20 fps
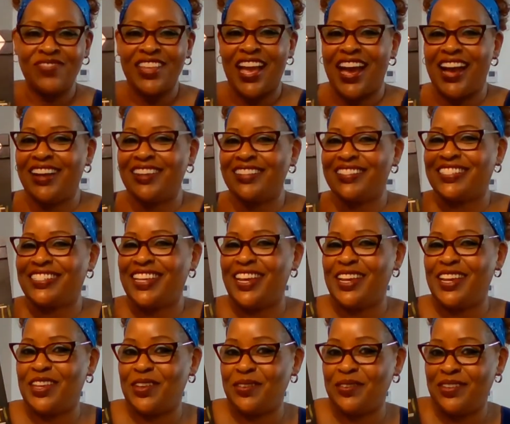I'll tell
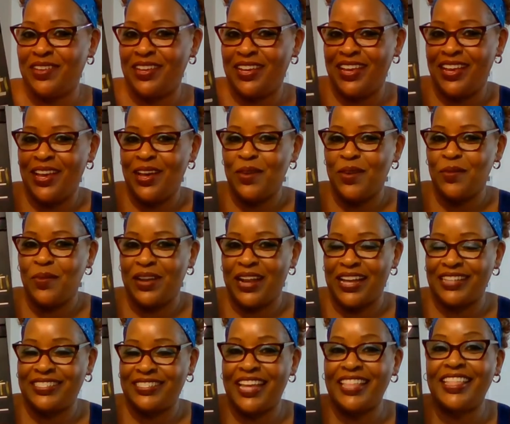you. When
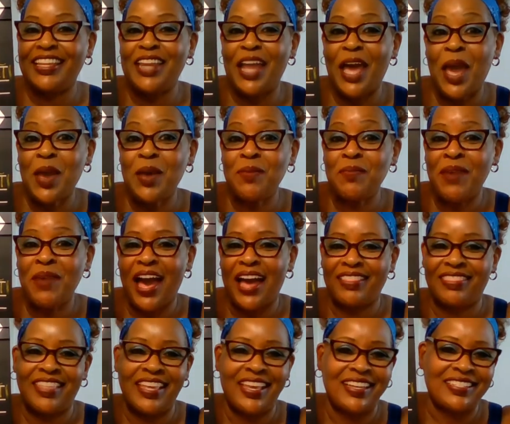I say the name, I
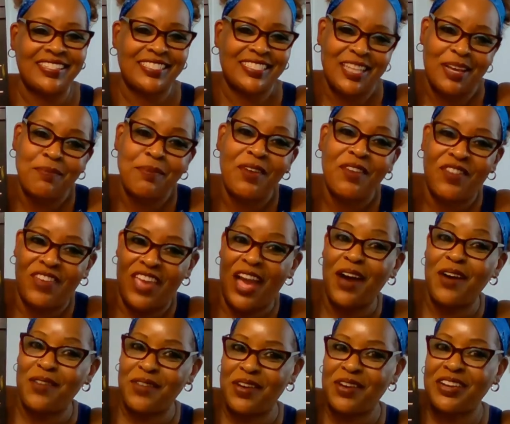think some of
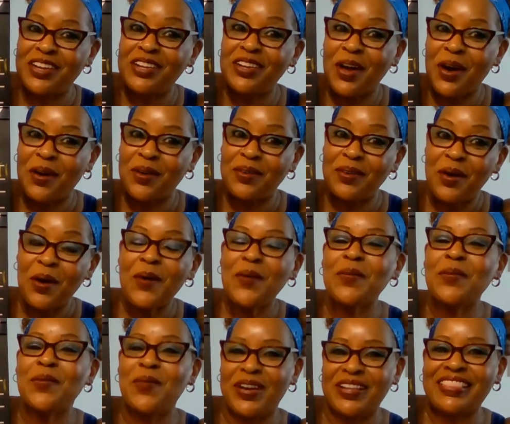y'all gonna know
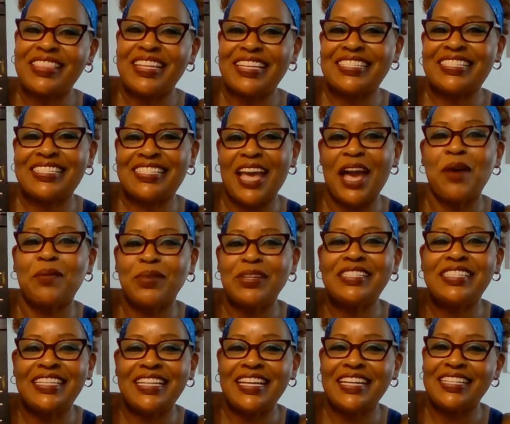what this
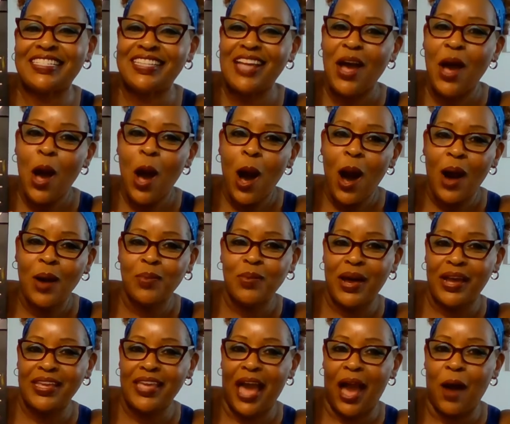sandwich is. All
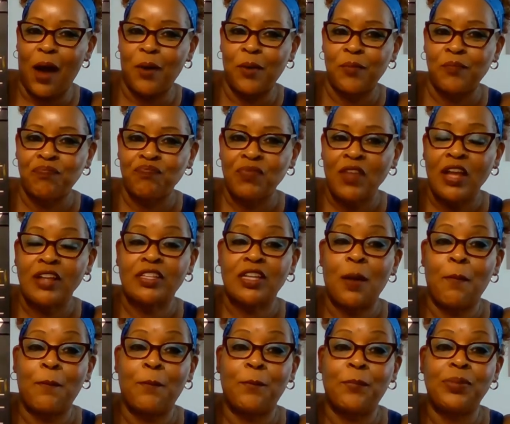right, y'all.
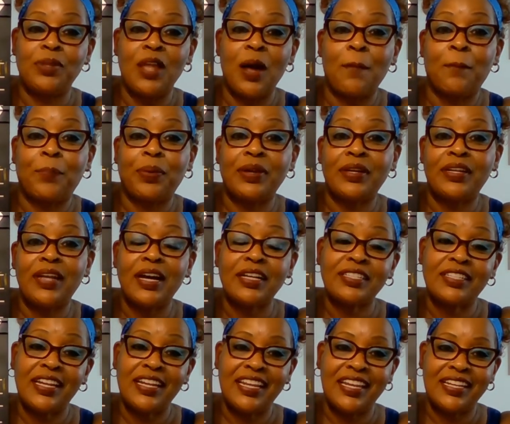The
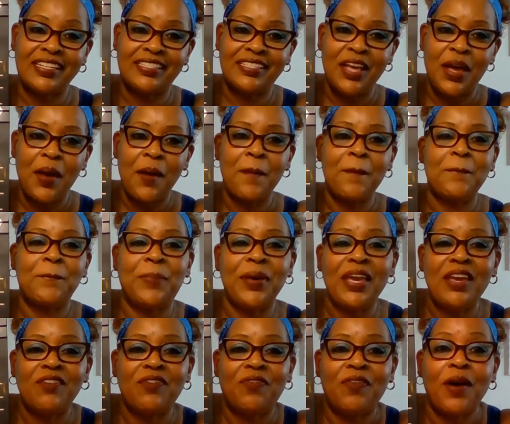production is
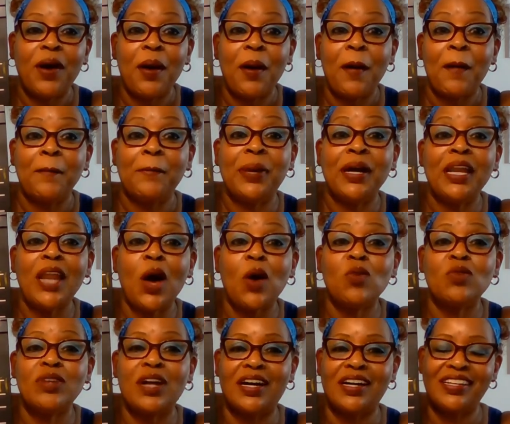Beef
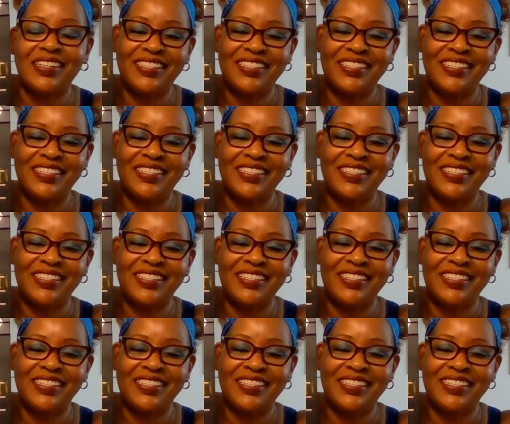Bologna.